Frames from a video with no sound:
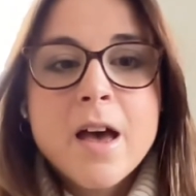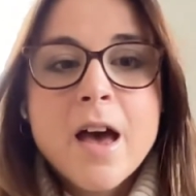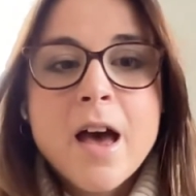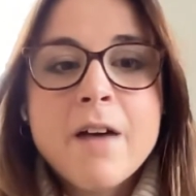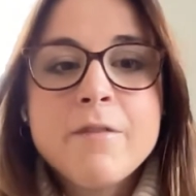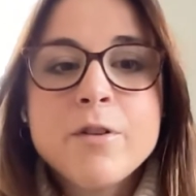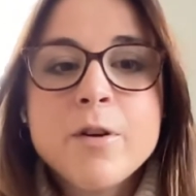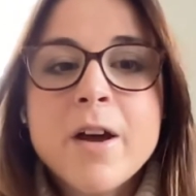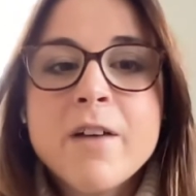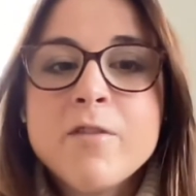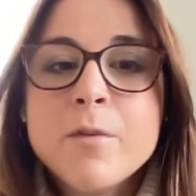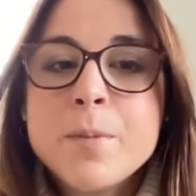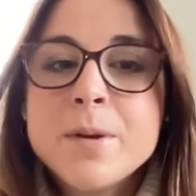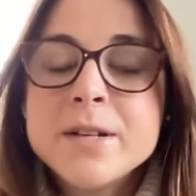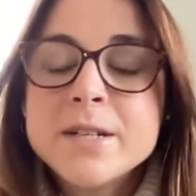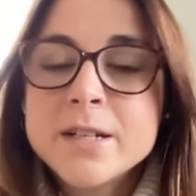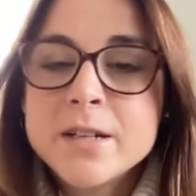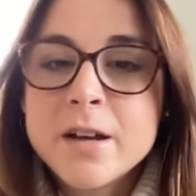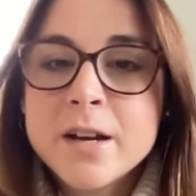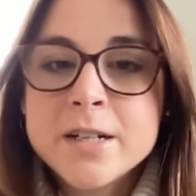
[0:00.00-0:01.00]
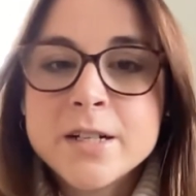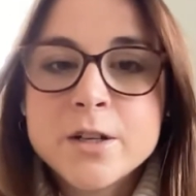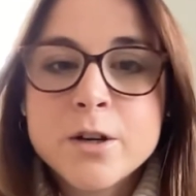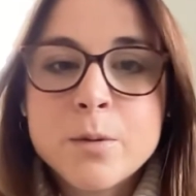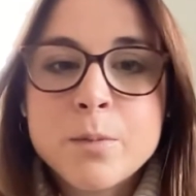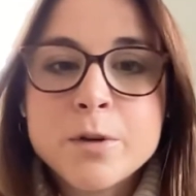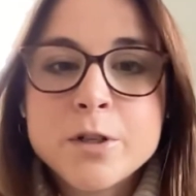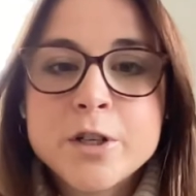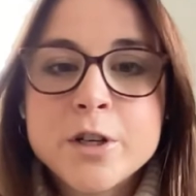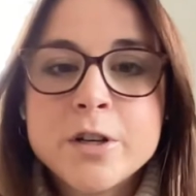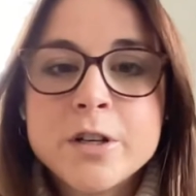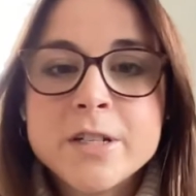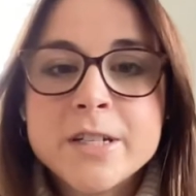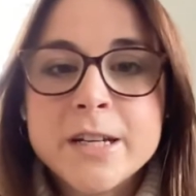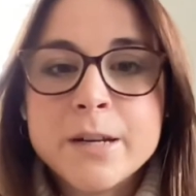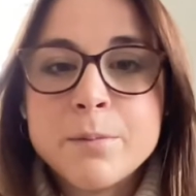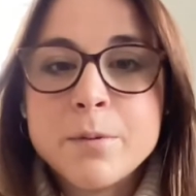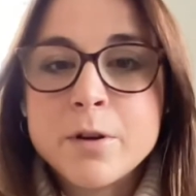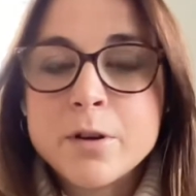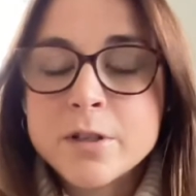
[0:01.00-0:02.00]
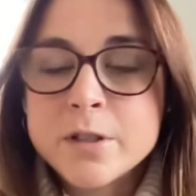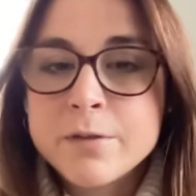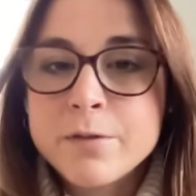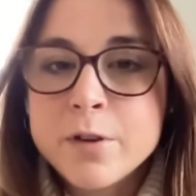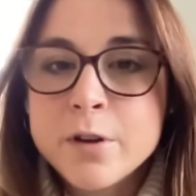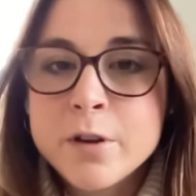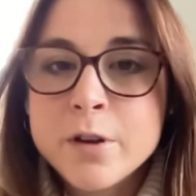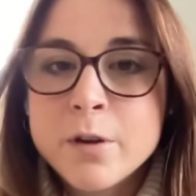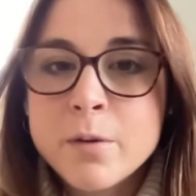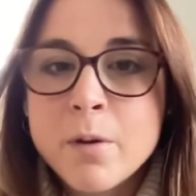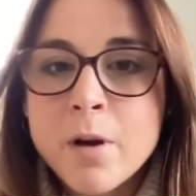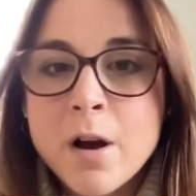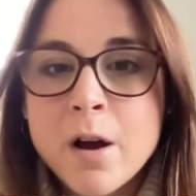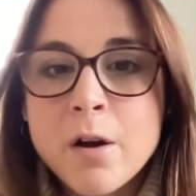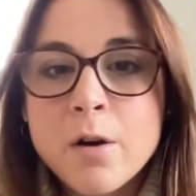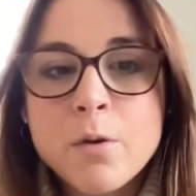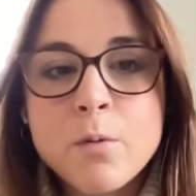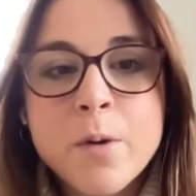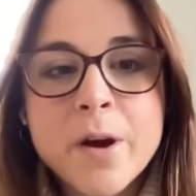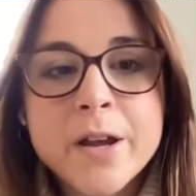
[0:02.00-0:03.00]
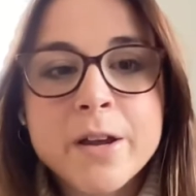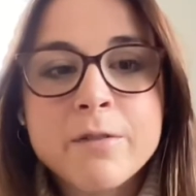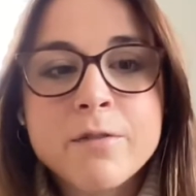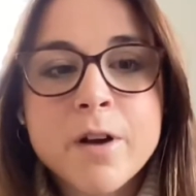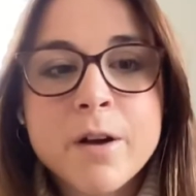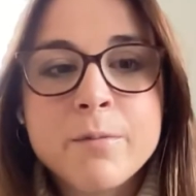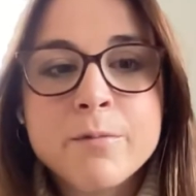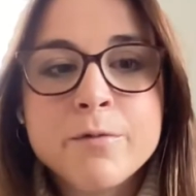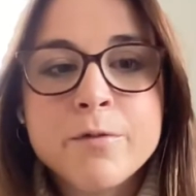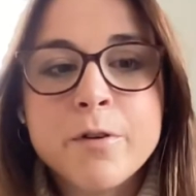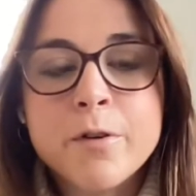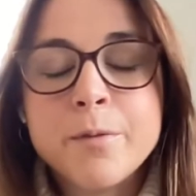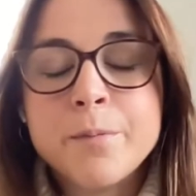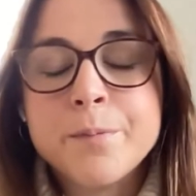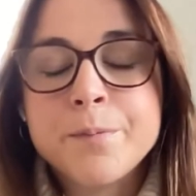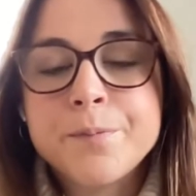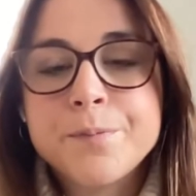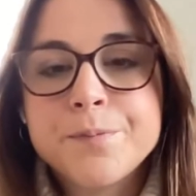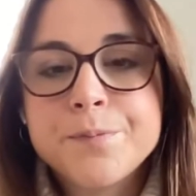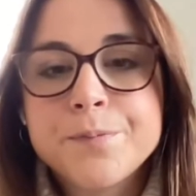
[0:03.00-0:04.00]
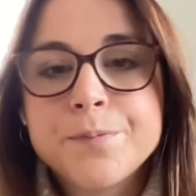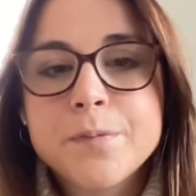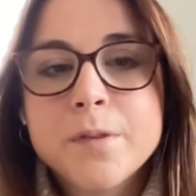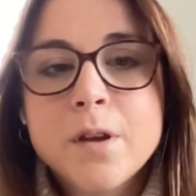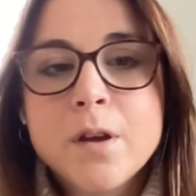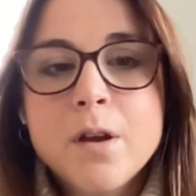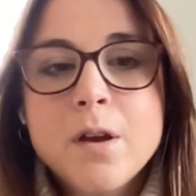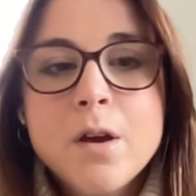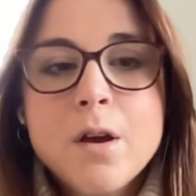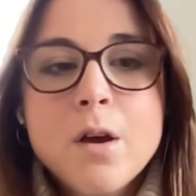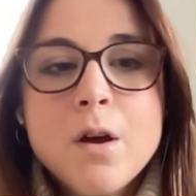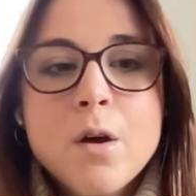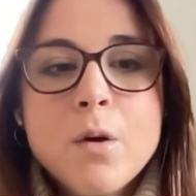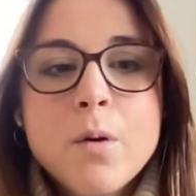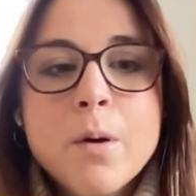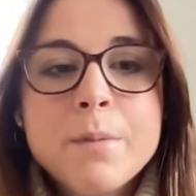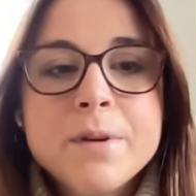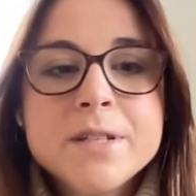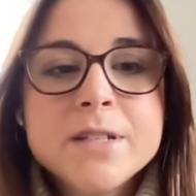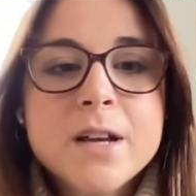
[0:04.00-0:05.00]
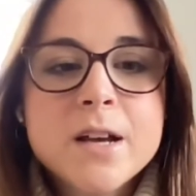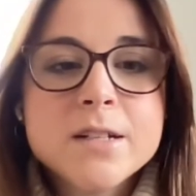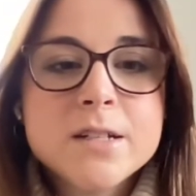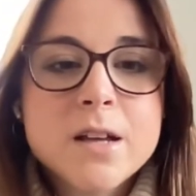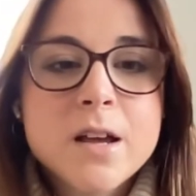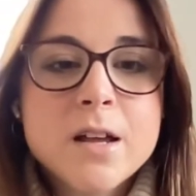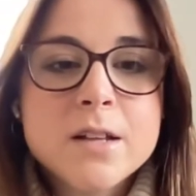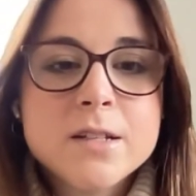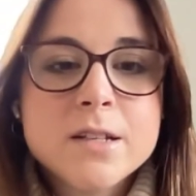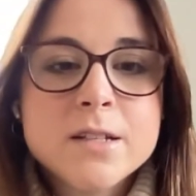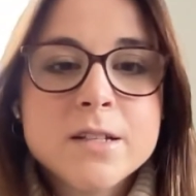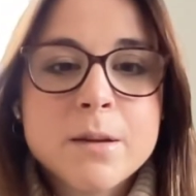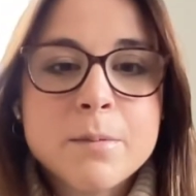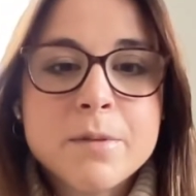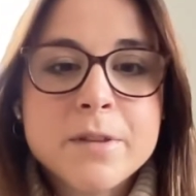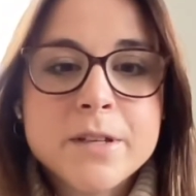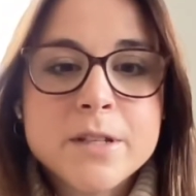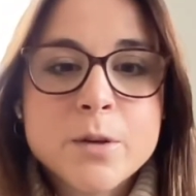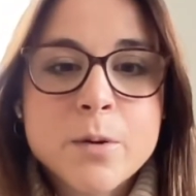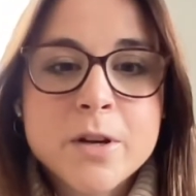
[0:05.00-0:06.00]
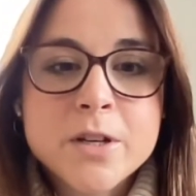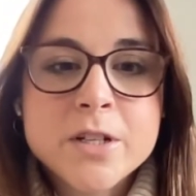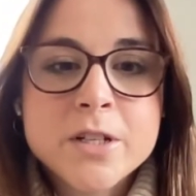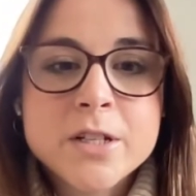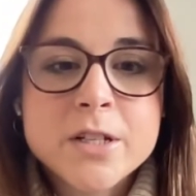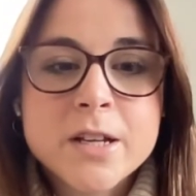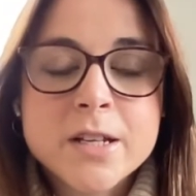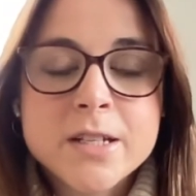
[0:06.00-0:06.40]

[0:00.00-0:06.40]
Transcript: Have you ever been denied an opportunity because of who you are or where you've come from? When we start to answer some of these questions